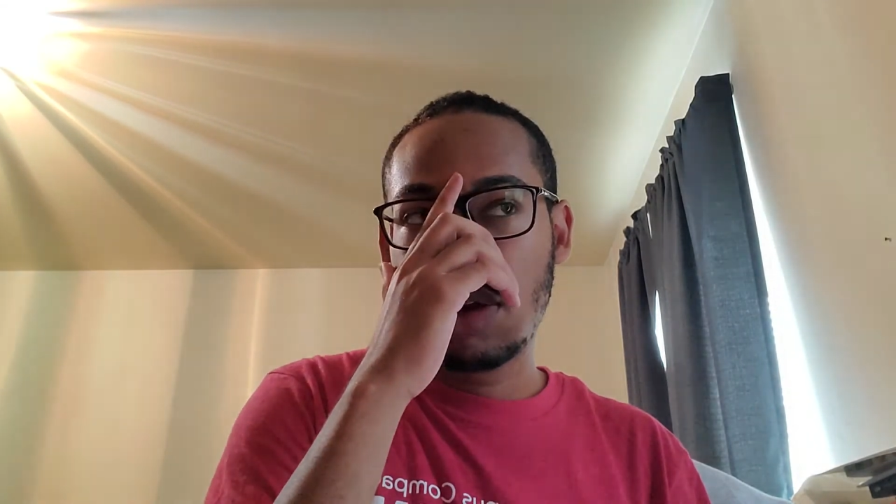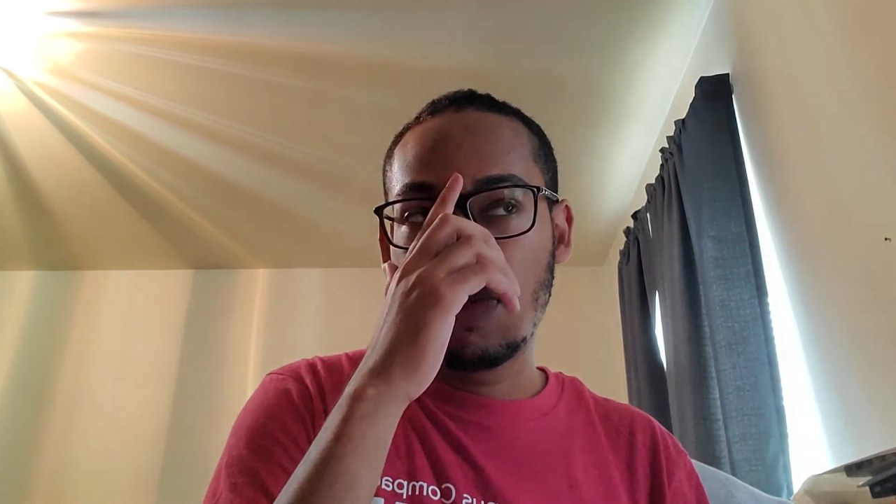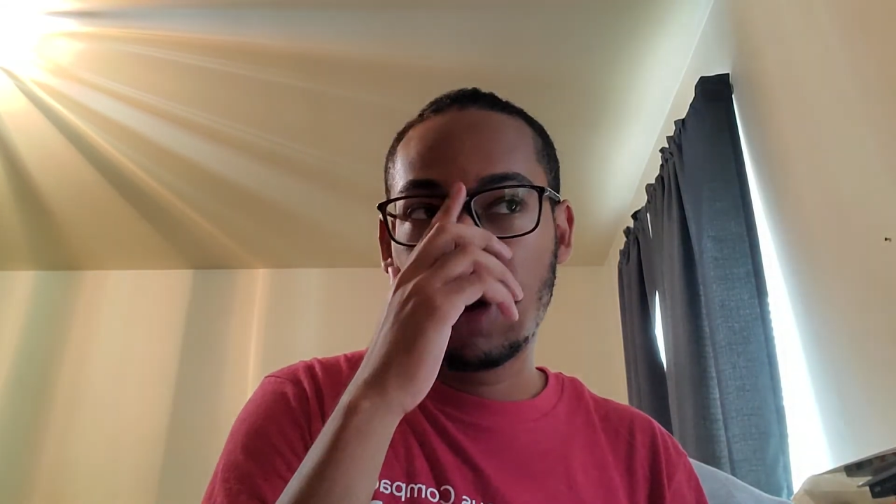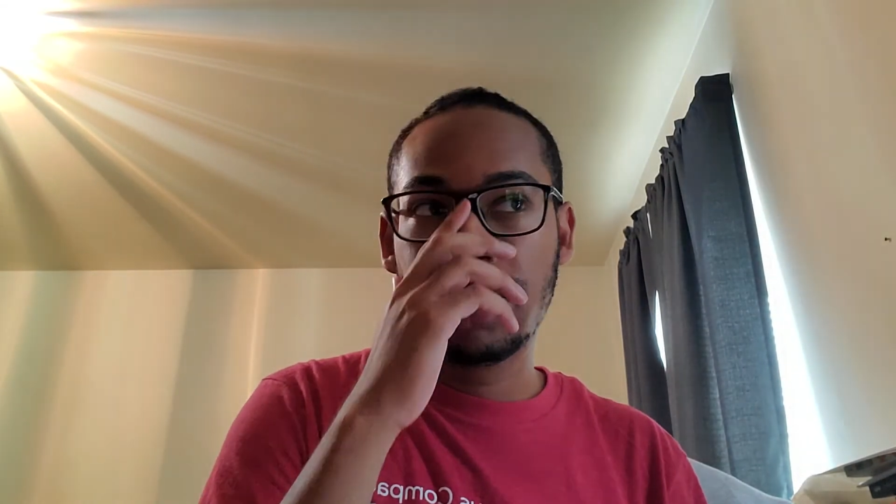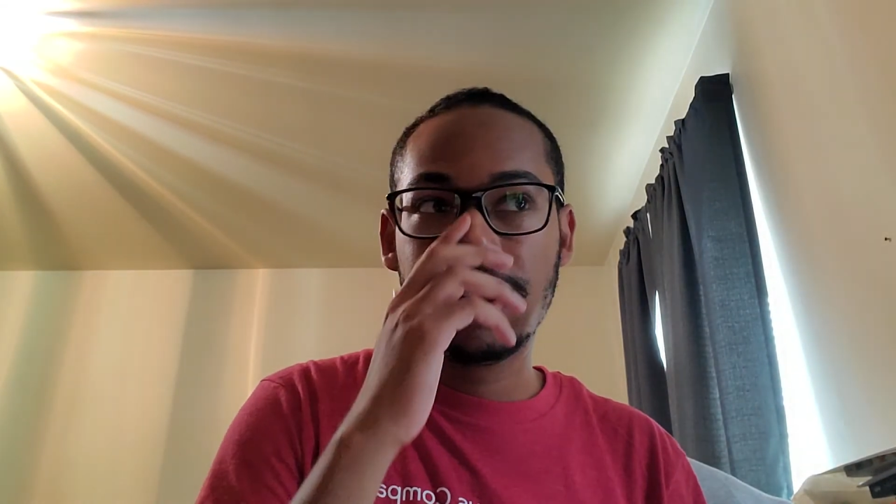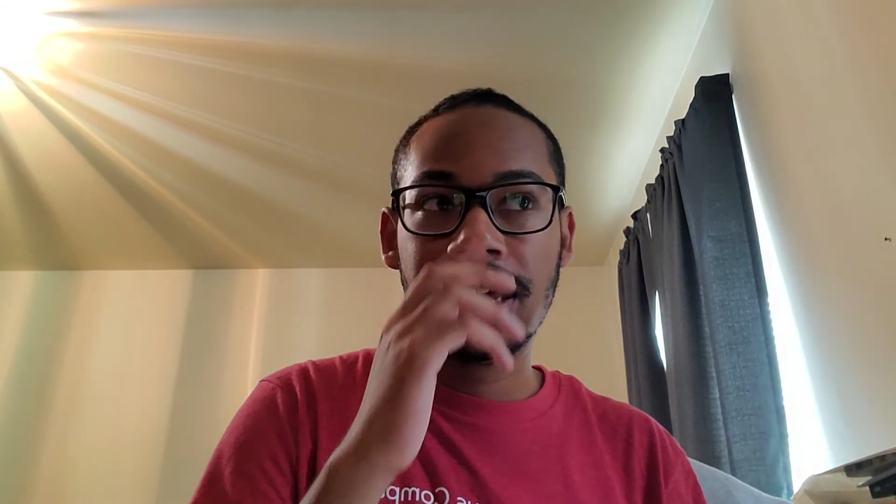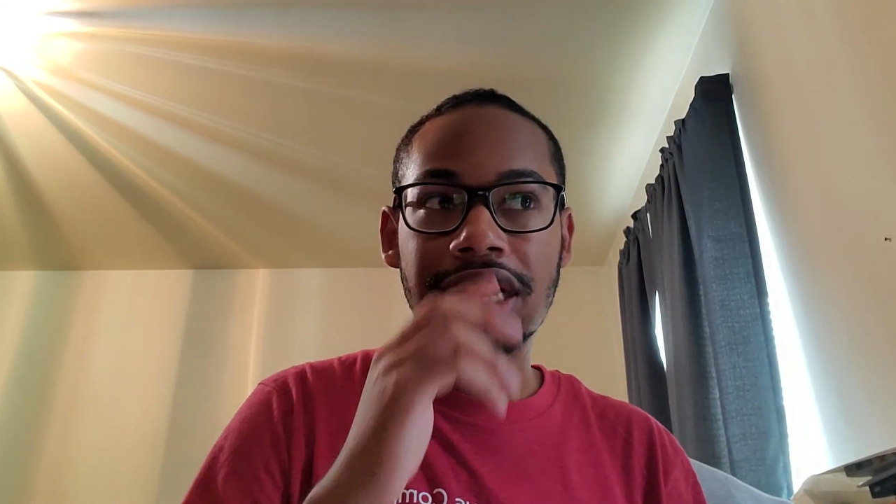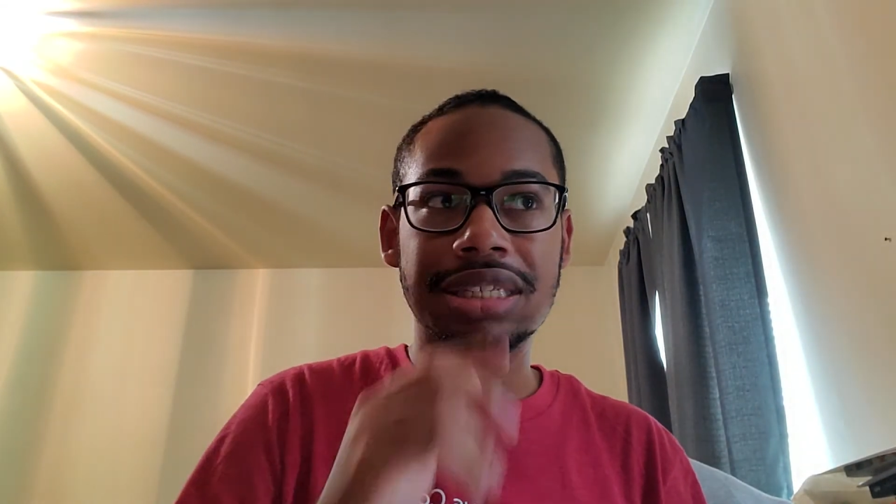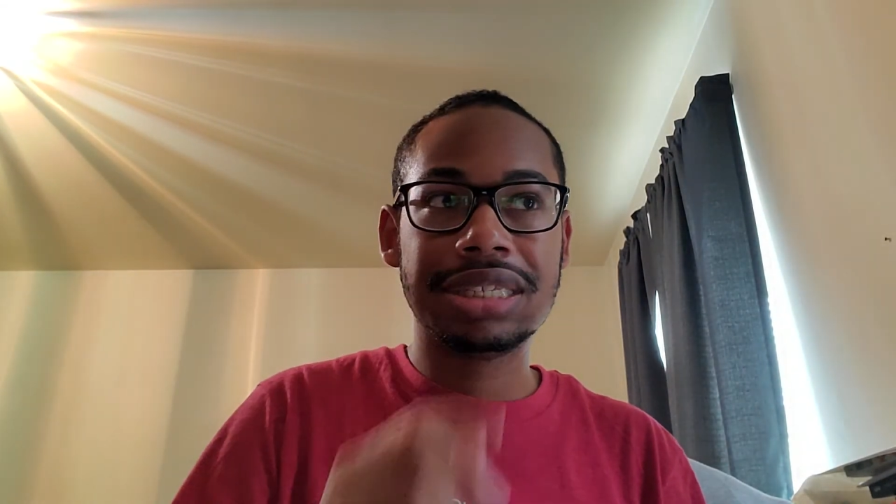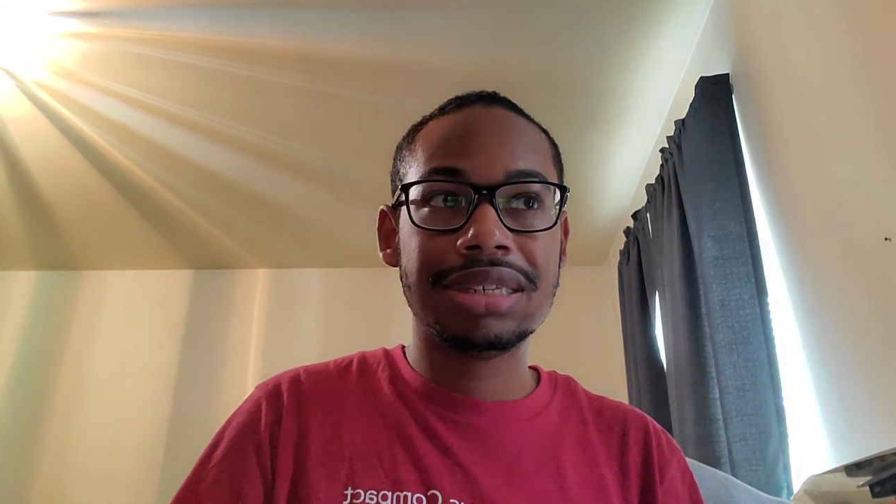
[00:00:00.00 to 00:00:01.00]
whether
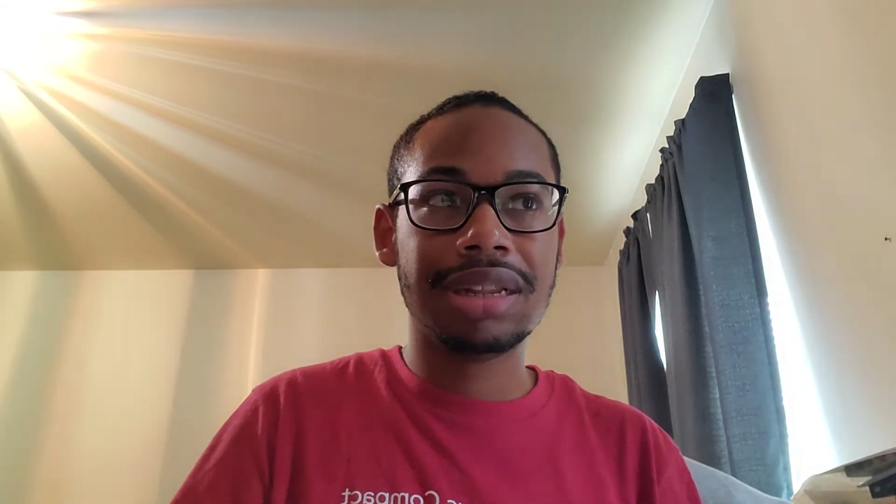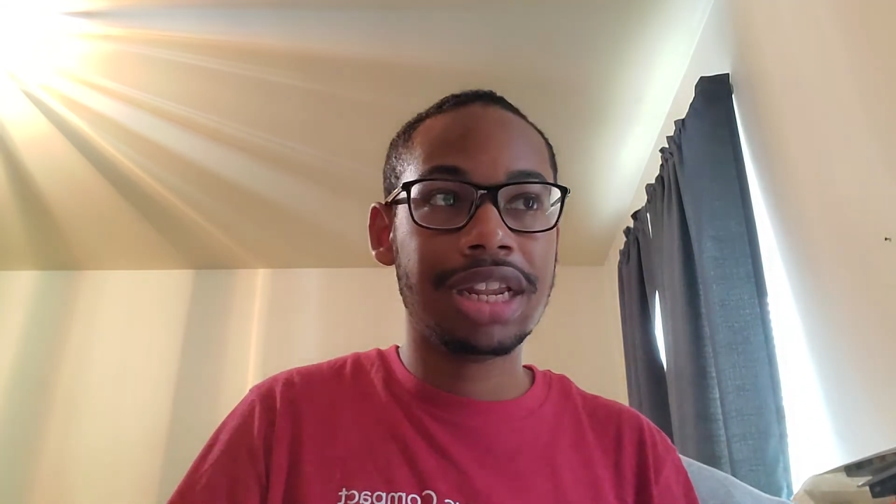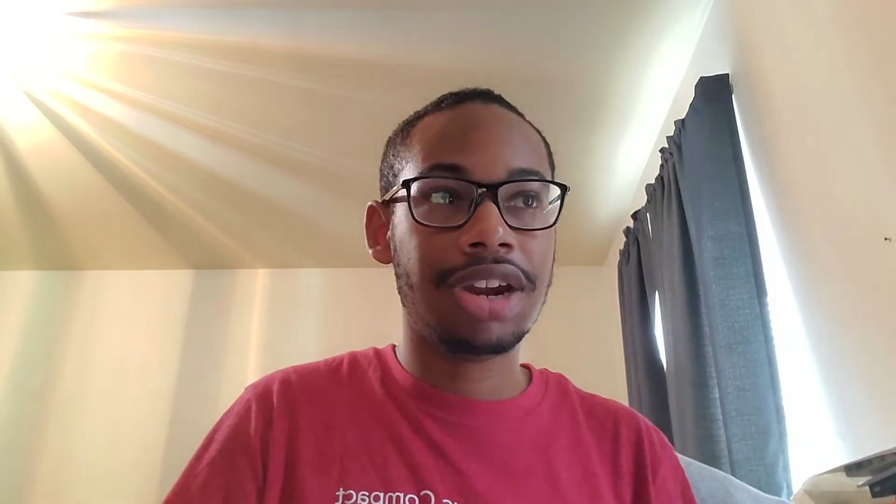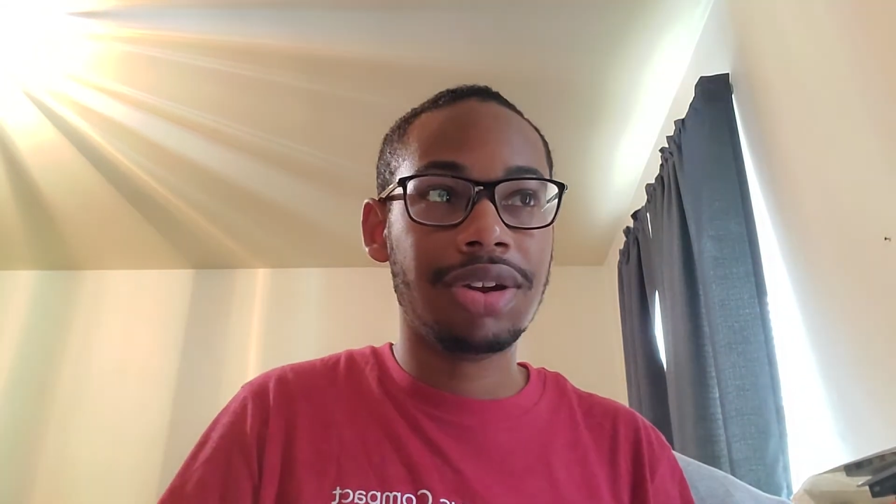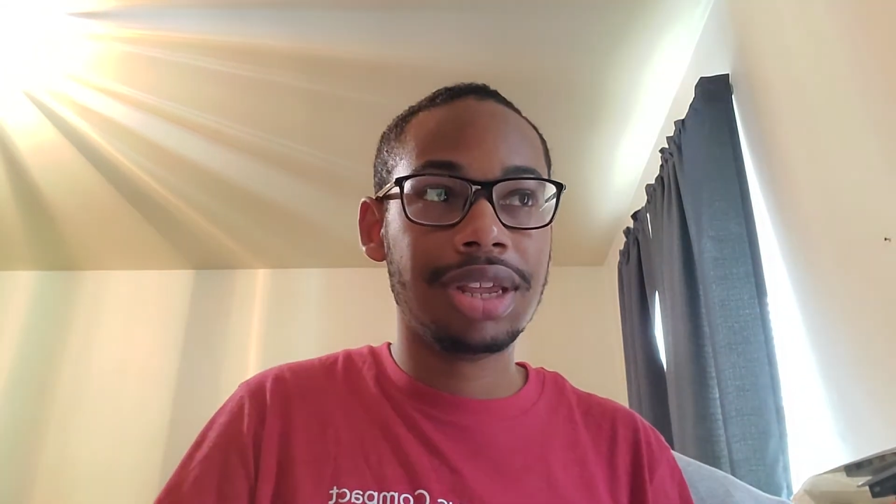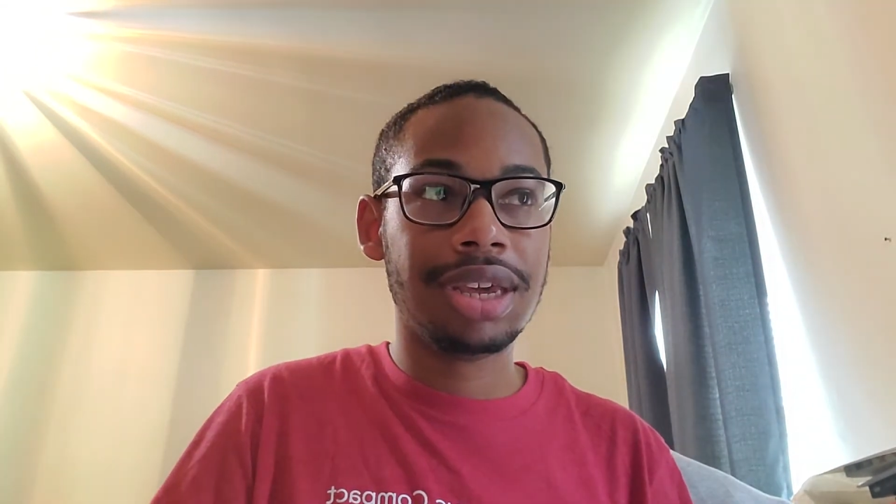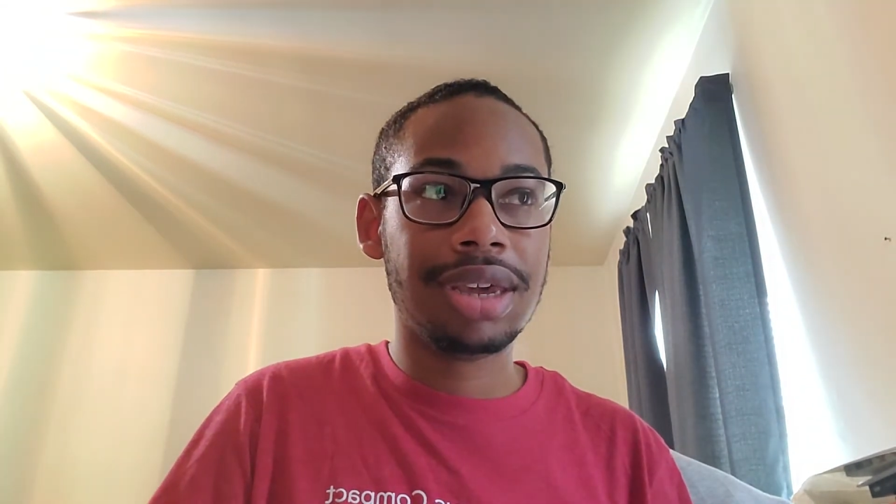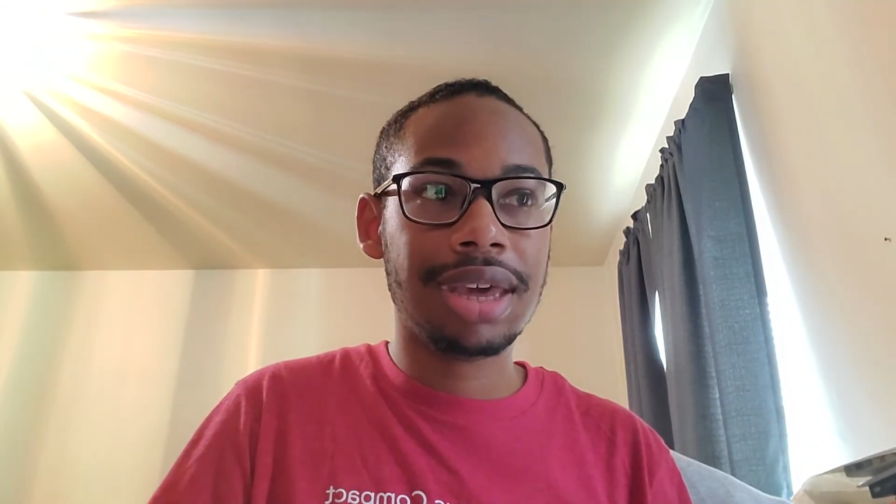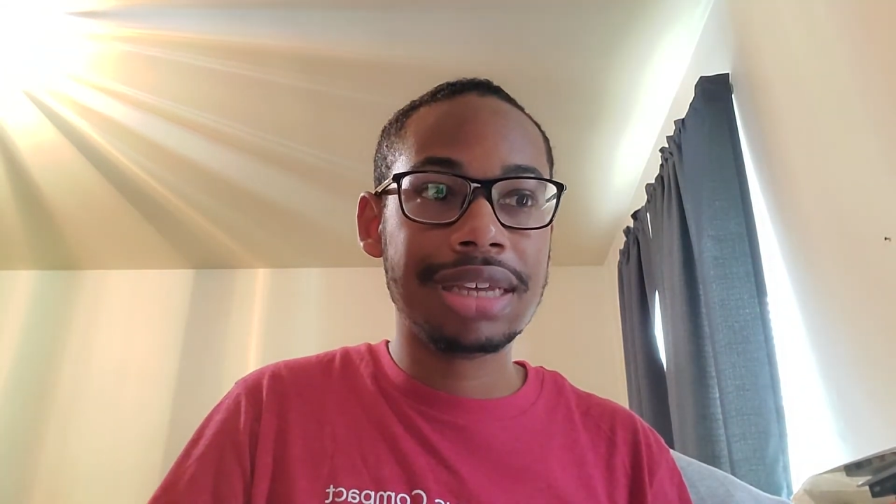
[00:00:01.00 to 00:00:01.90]
it's literally